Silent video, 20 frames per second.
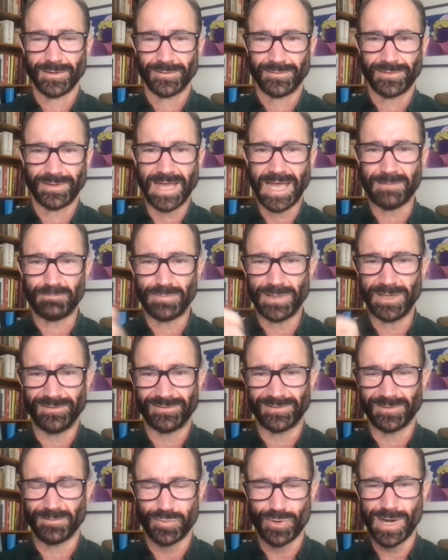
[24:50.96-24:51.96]
to that
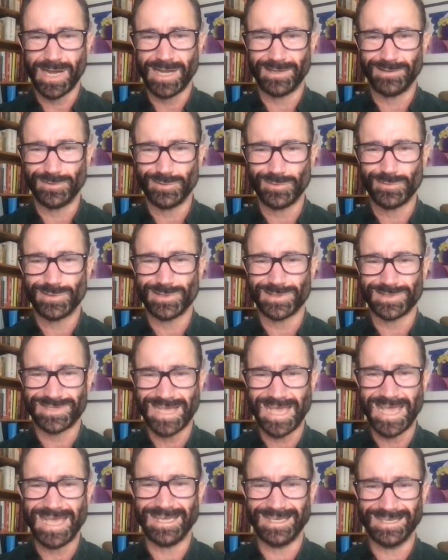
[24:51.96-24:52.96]
piece of bread you just
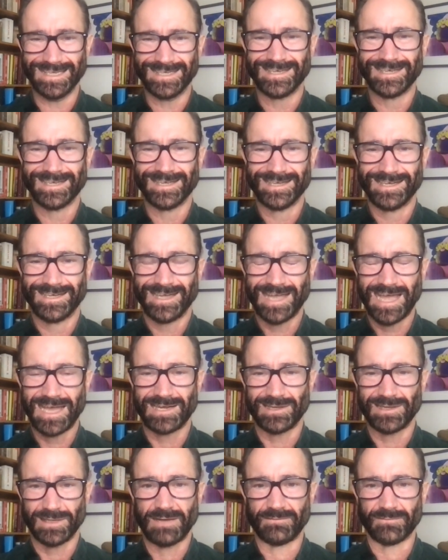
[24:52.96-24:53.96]
ate
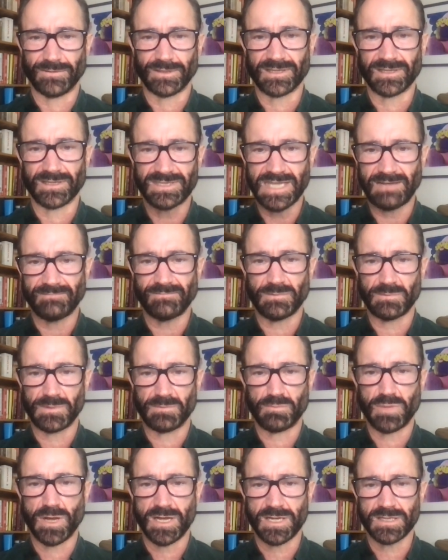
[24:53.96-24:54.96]
at a level that's never
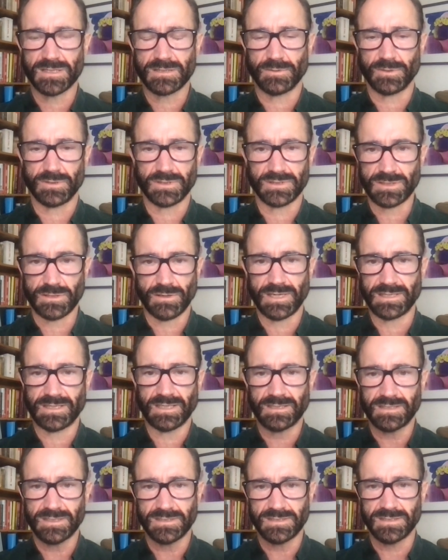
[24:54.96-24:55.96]
been possible. And so I
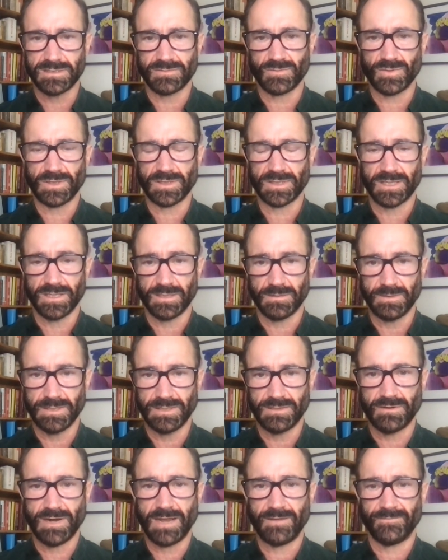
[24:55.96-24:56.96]
think this is really going to
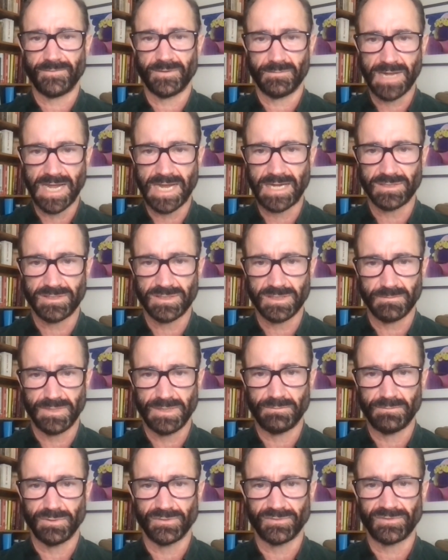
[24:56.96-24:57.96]
be great for managing
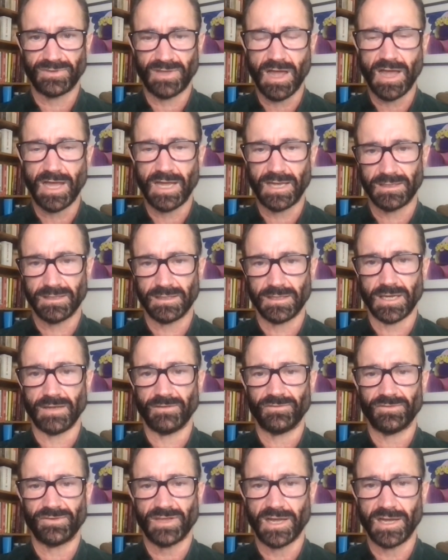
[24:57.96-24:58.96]
people's diet and
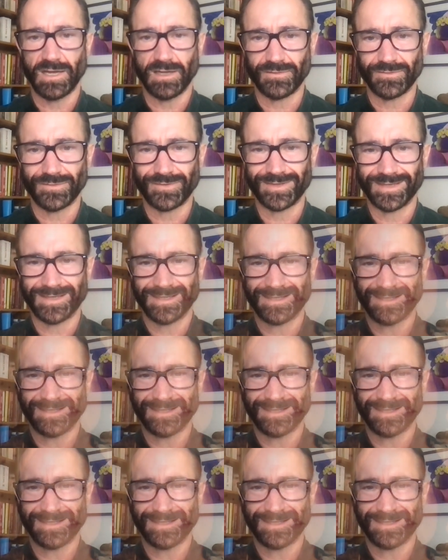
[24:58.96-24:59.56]
lifestyles.